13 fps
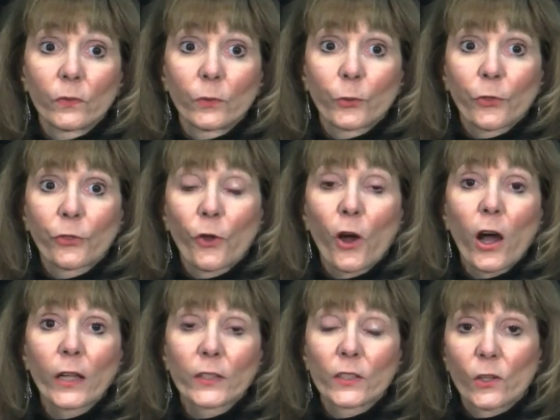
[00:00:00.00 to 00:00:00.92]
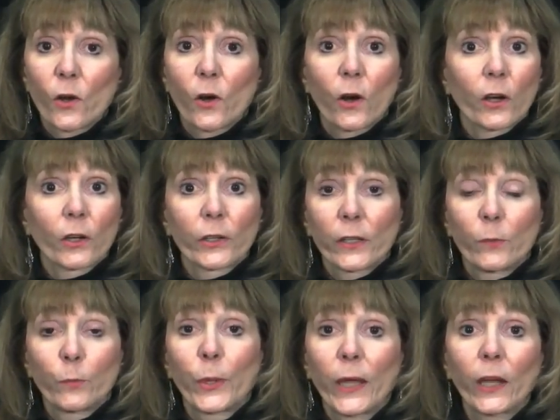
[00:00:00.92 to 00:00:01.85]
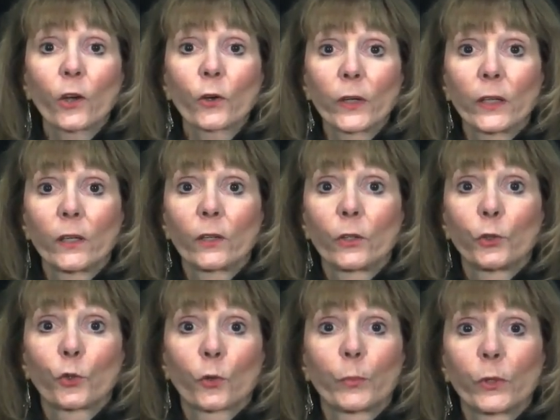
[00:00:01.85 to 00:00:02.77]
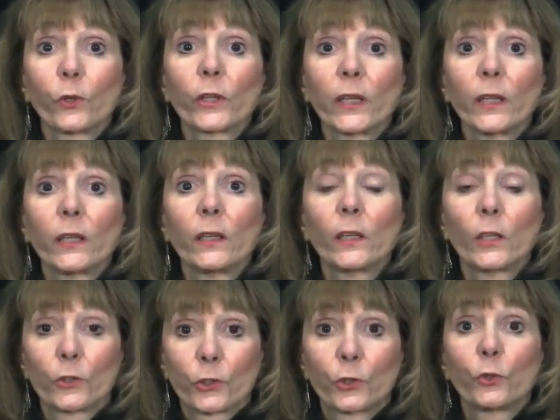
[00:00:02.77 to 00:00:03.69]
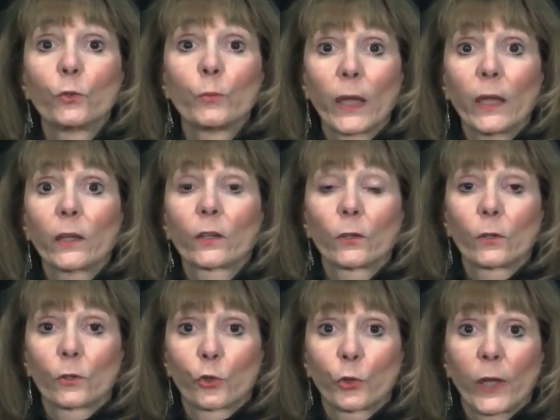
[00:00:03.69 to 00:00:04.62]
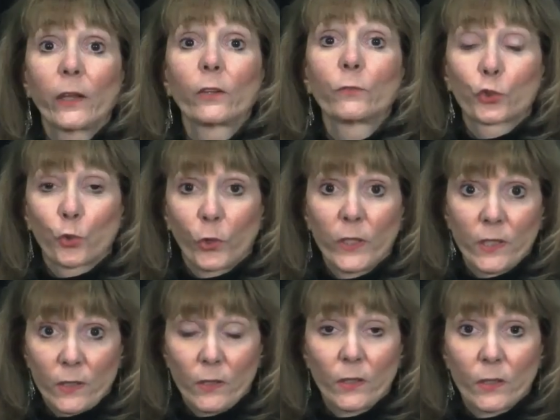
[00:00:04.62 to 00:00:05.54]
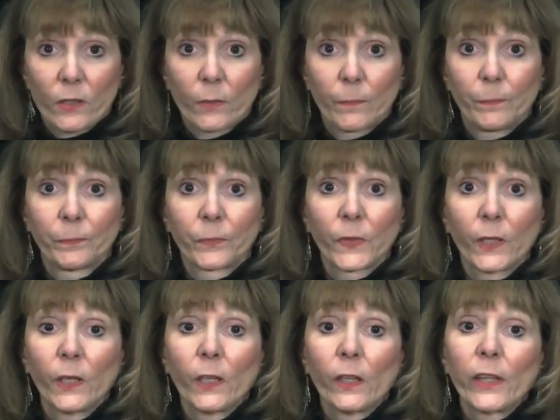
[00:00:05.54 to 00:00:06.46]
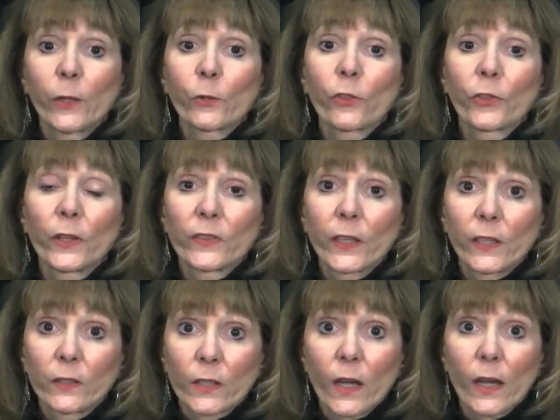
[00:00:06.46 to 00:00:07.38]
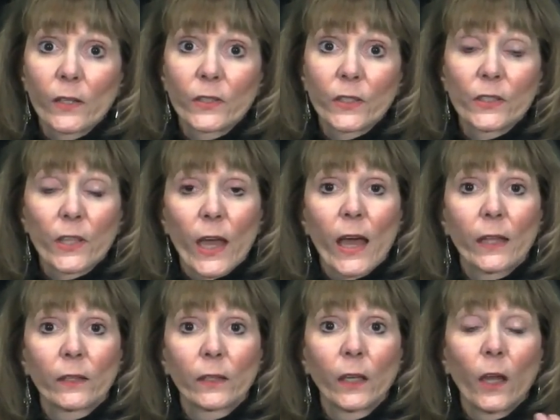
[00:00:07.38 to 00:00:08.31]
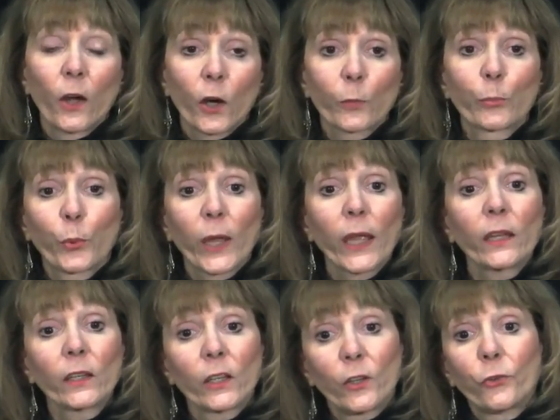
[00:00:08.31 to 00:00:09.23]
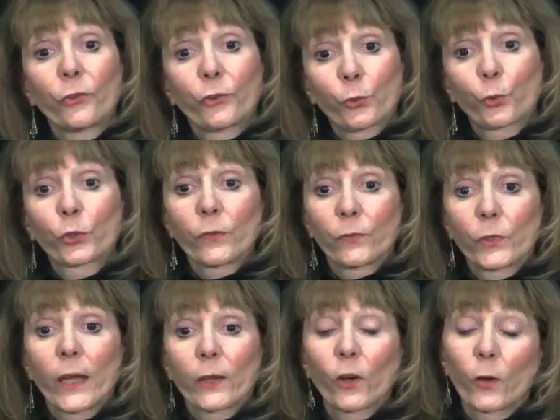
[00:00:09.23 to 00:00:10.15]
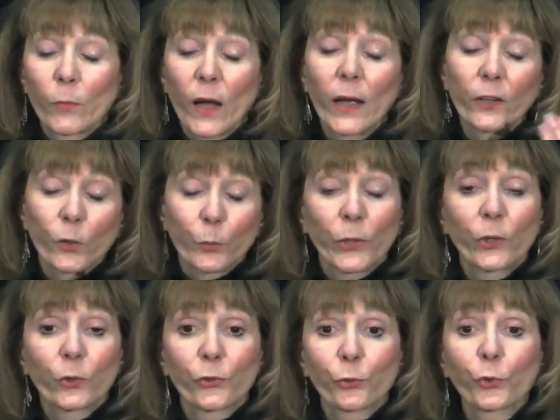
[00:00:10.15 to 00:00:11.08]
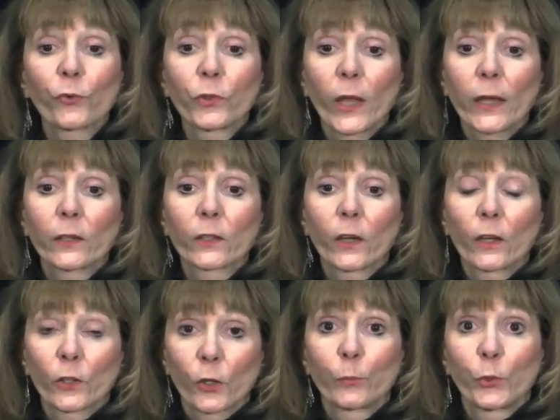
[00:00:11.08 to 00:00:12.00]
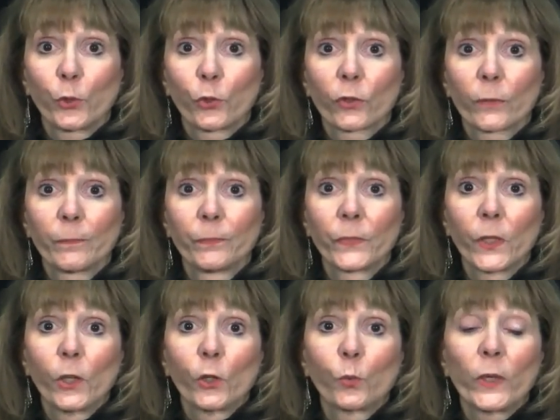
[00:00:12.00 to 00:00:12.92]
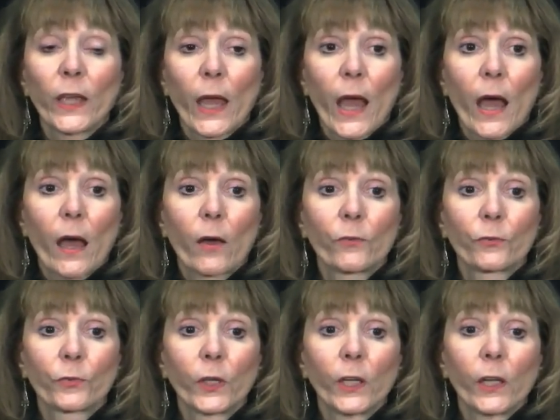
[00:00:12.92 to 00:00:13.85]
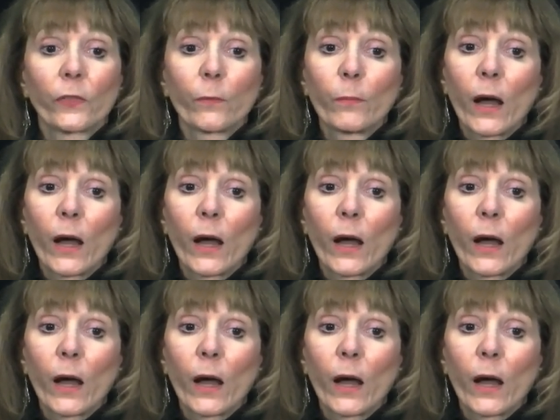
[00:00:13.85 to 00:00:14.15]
your thoughts are impairing your ability to make creative choices. The other thing that it does is that our brain is sort of like, our mind and our brain are sort of like a computer. We have the